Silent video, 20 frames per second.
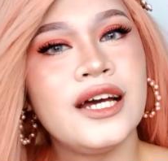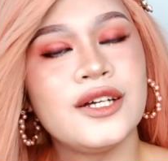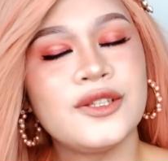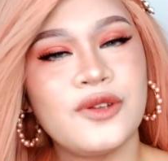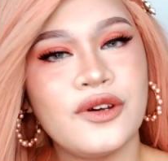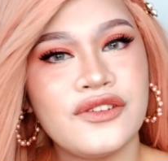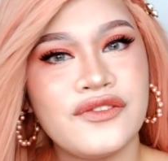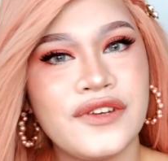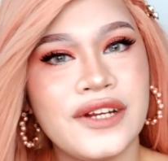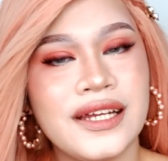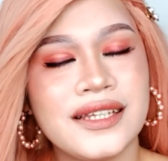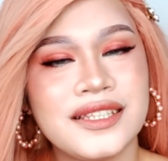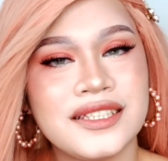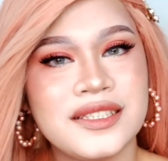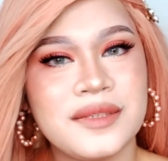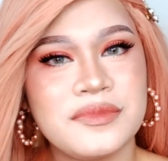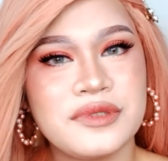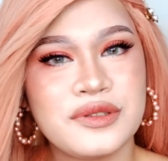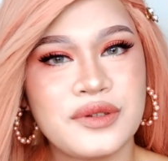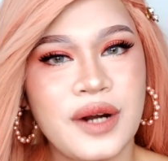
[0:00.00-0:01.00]
don't forget to
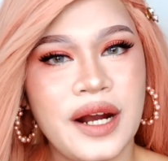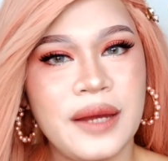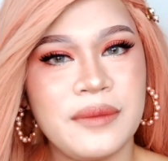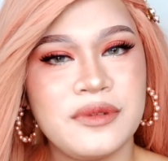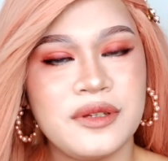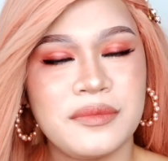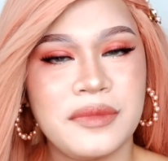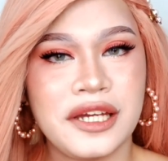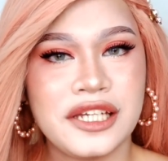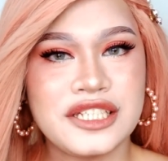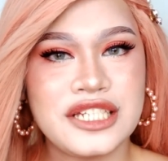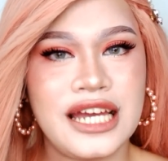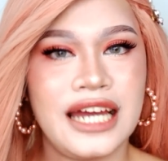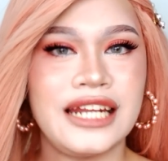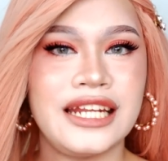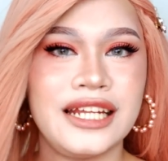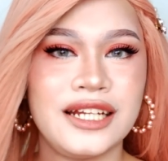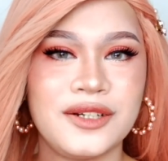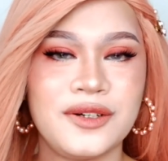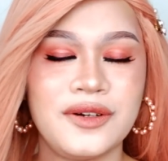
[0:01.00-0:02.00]
subscribe to my
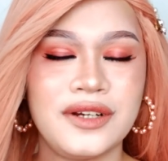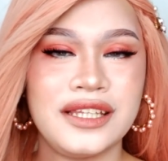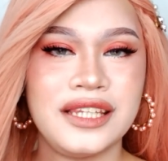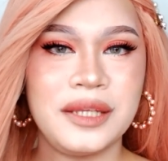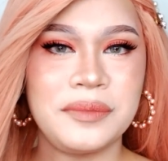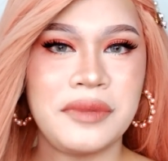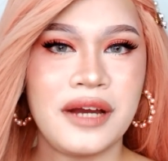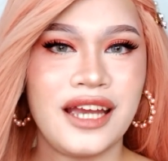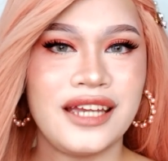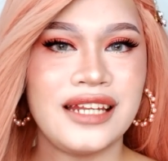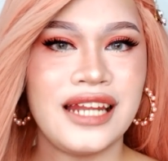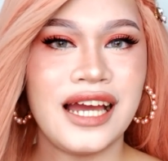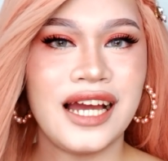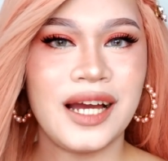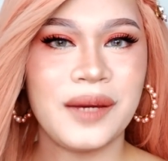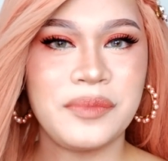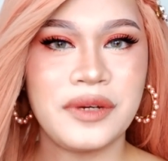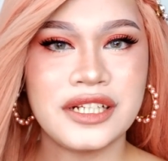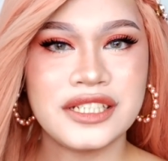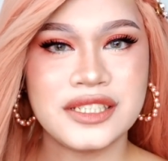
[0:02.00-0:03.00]
channel kung hindi pa kayo
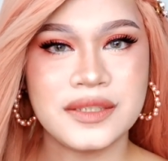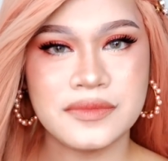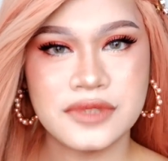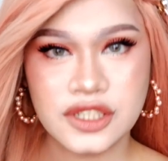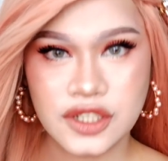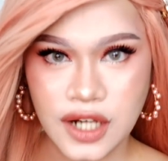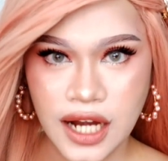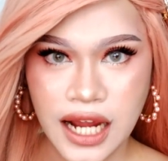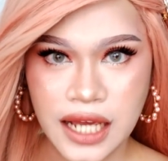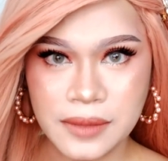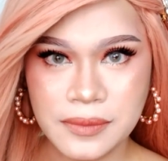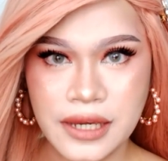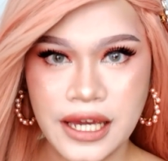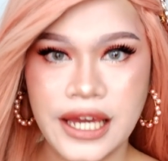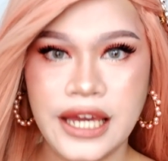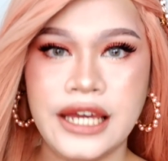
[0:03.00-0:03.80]
nakakapag-subscribe.